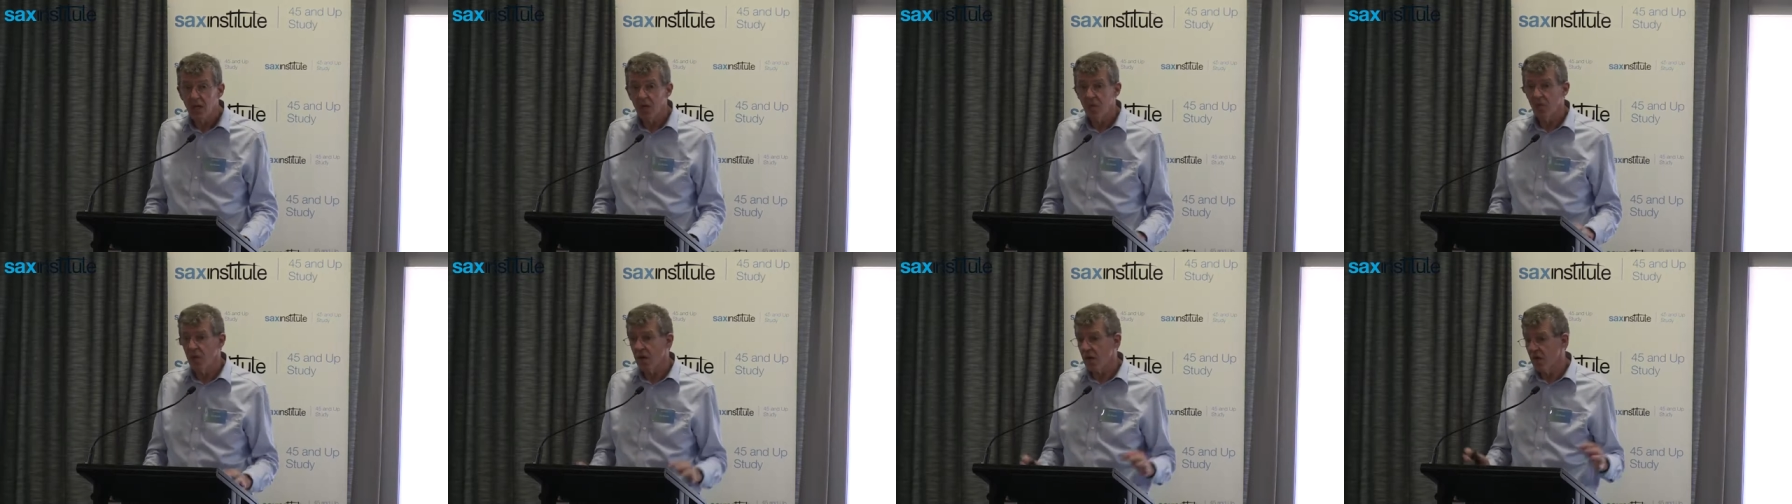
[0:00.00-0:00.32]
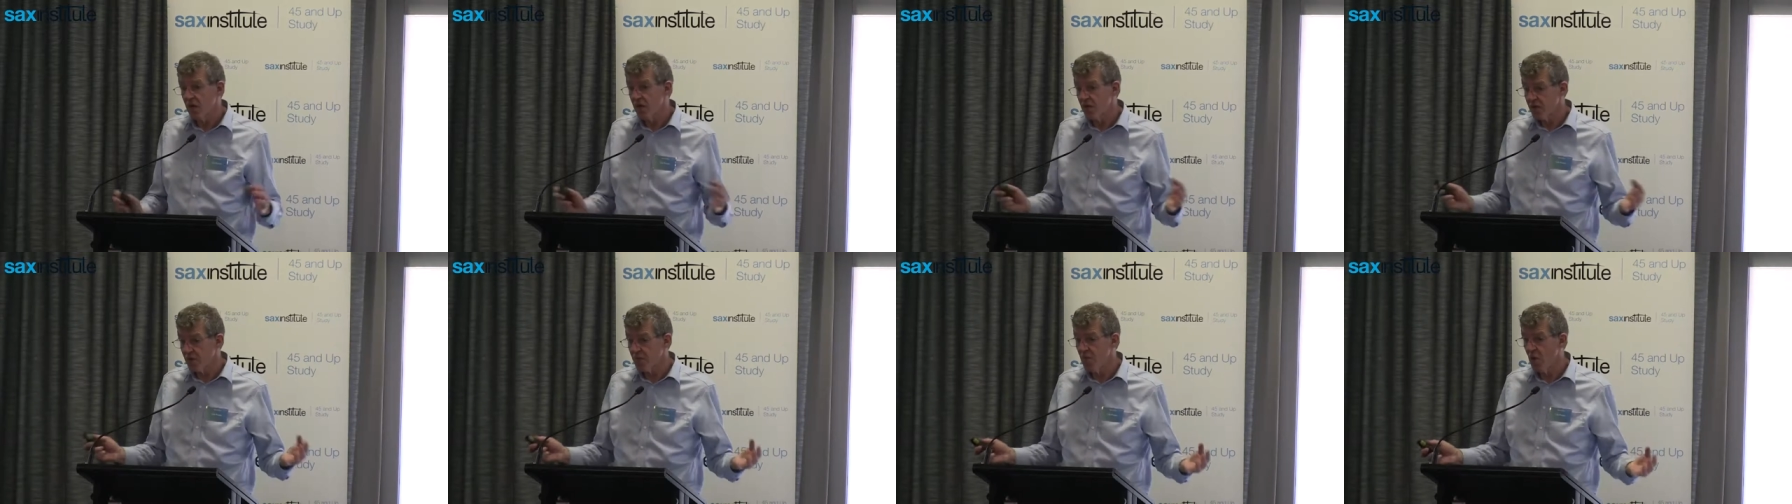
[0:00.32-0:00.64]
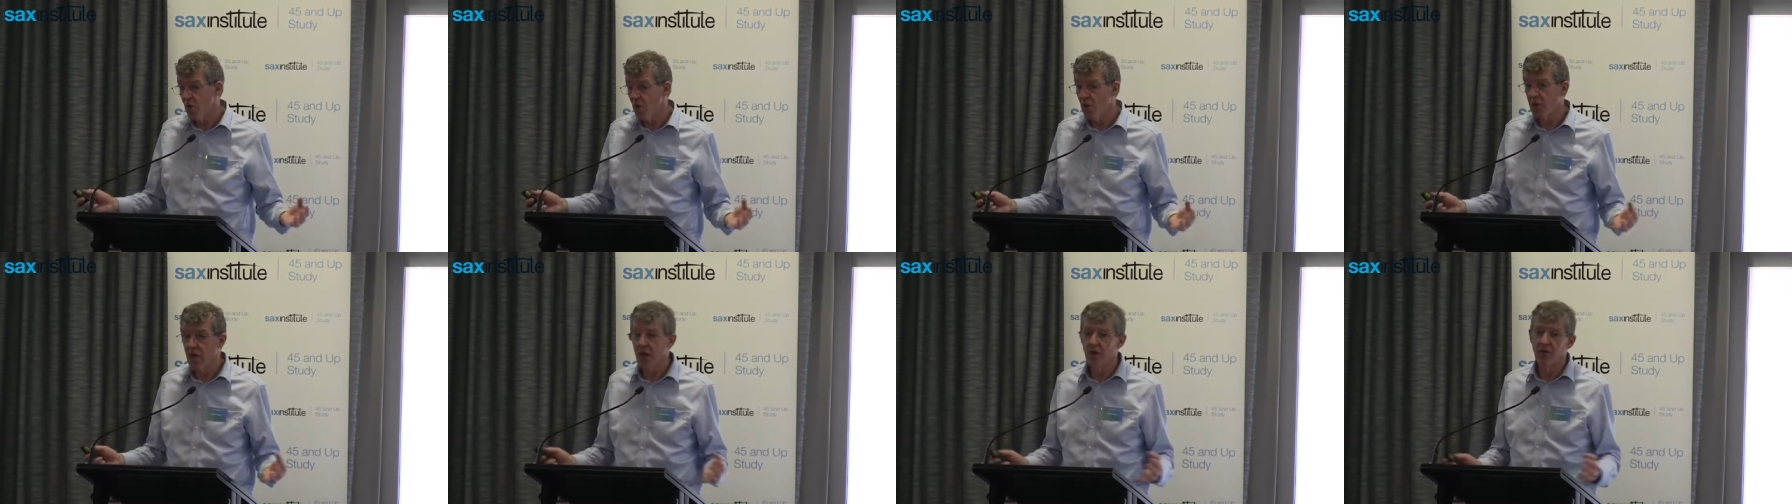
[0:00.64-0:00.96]
We are a
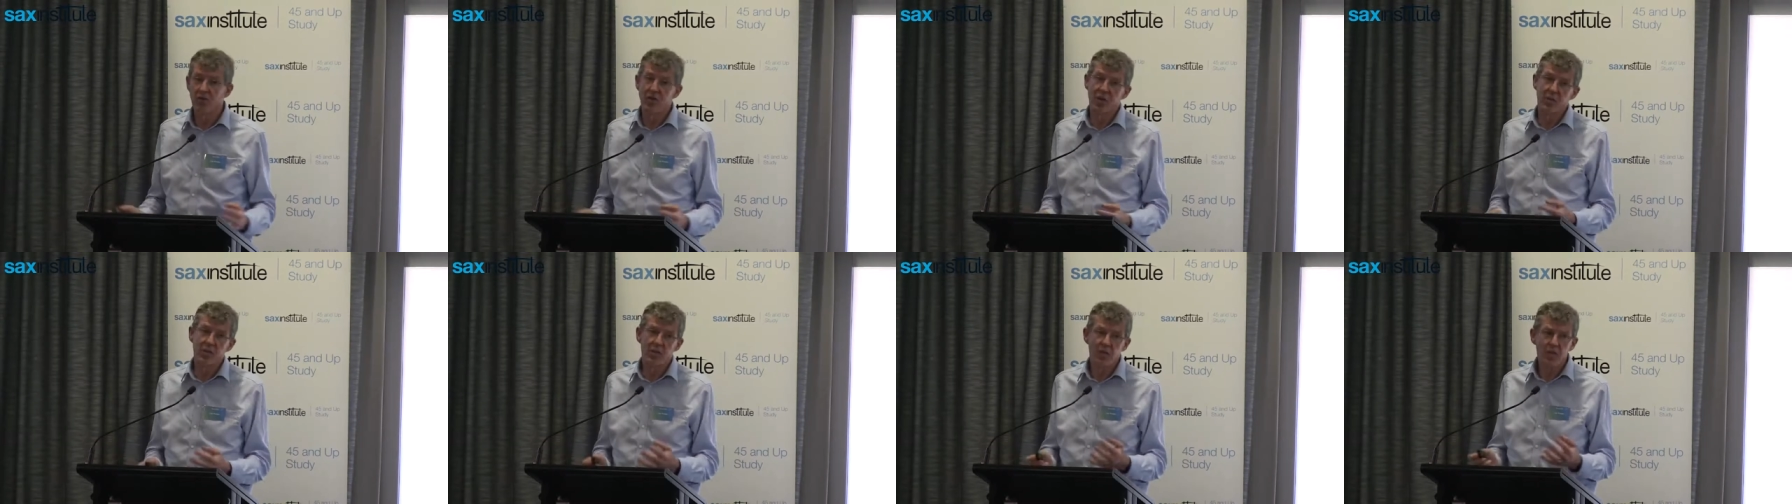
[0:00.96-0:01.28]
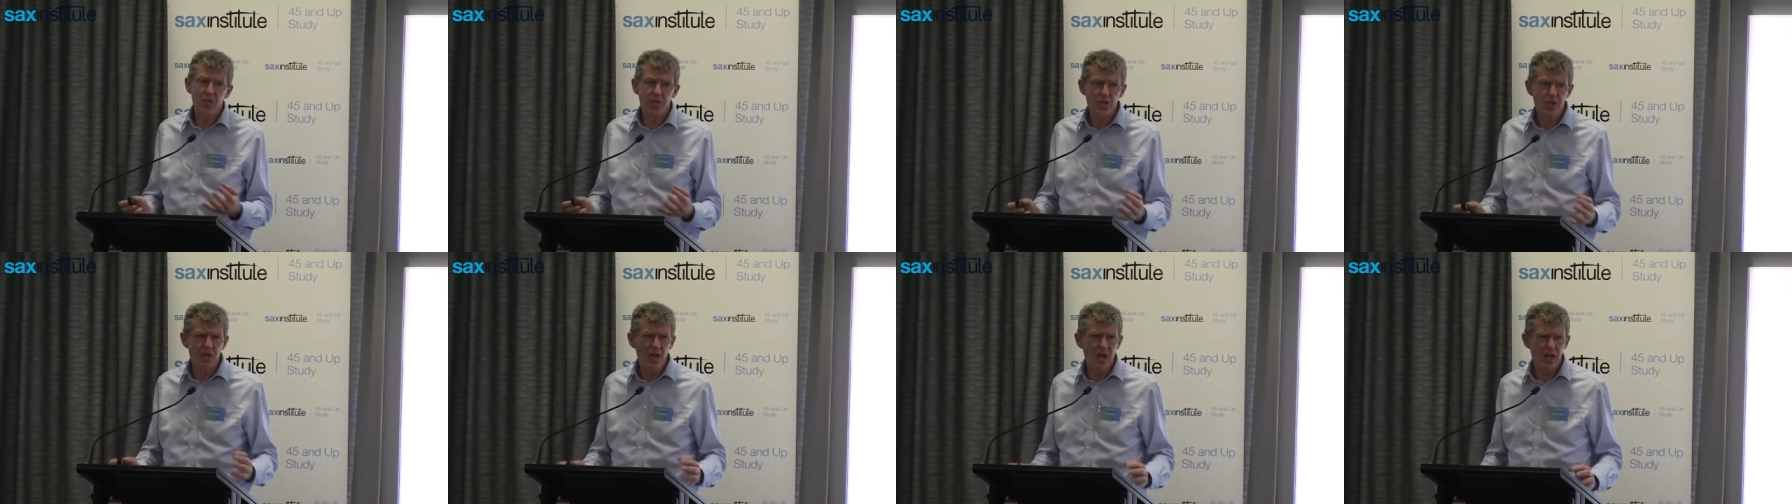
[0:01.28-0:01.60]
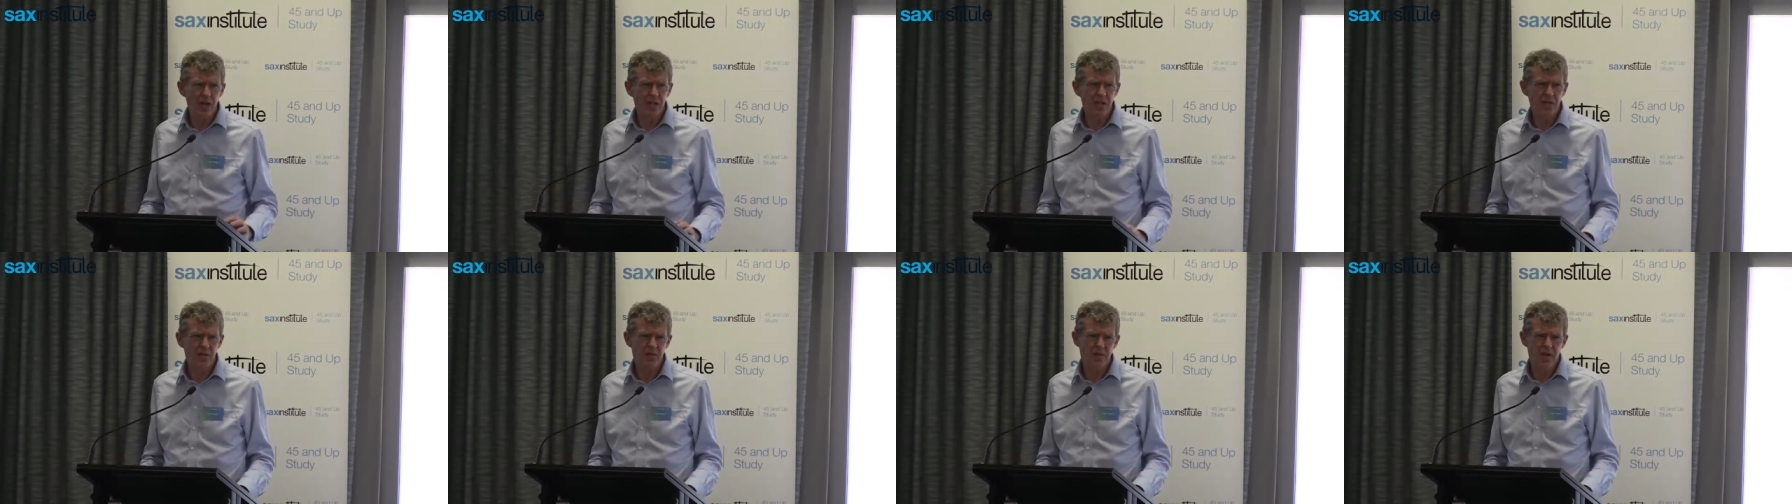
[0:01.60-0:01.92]
small country, we're the
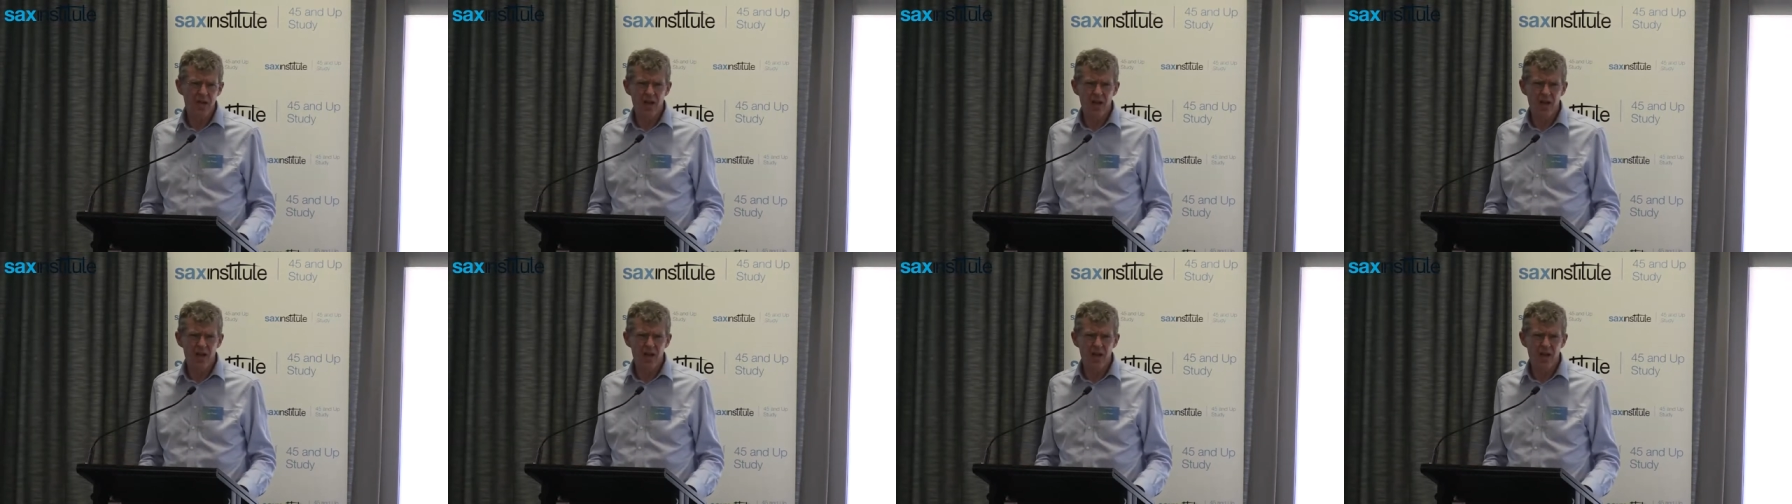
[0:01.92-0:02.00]
size of